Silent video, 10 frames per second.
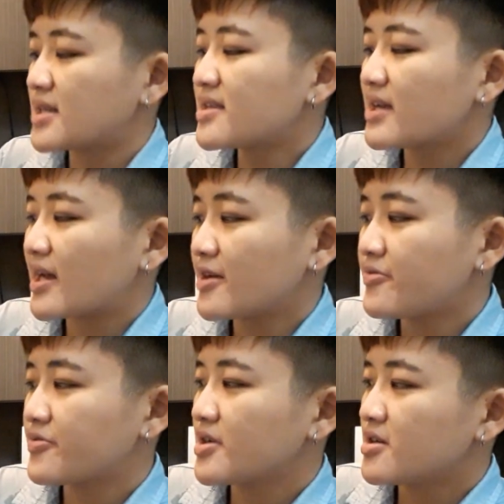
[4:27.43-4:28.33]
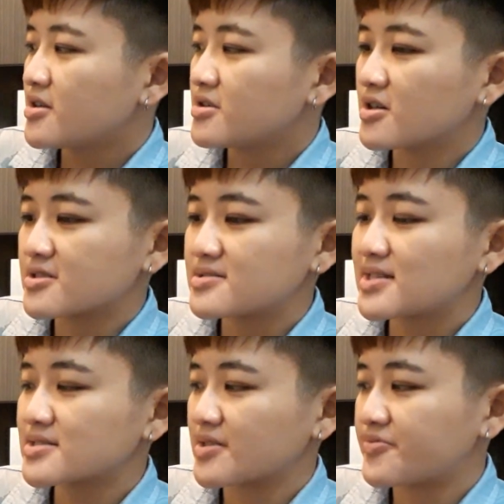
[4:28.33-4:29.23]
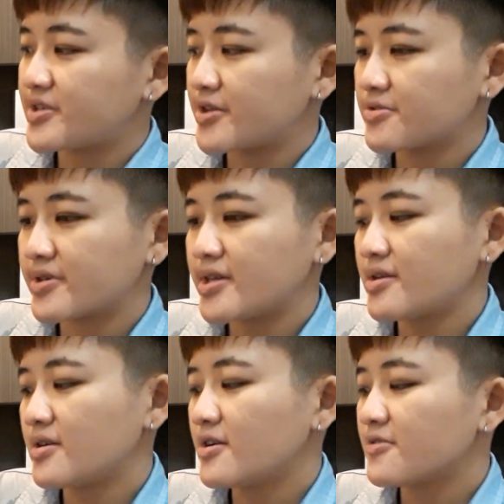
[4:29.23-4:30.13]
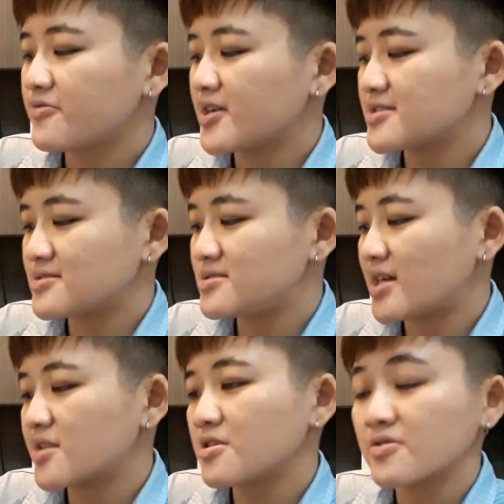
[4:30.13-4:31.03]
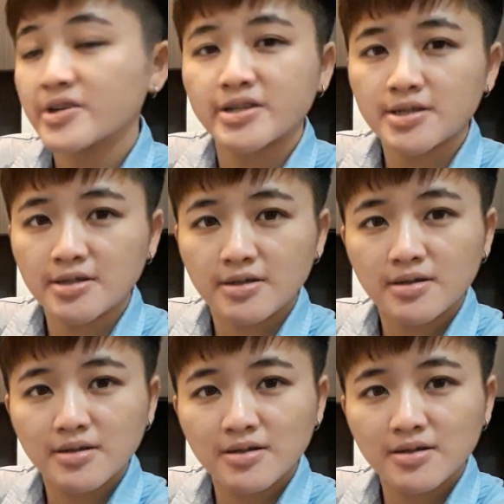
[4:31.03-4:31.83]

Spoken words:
then have your 6th of January, 1st Jan over here,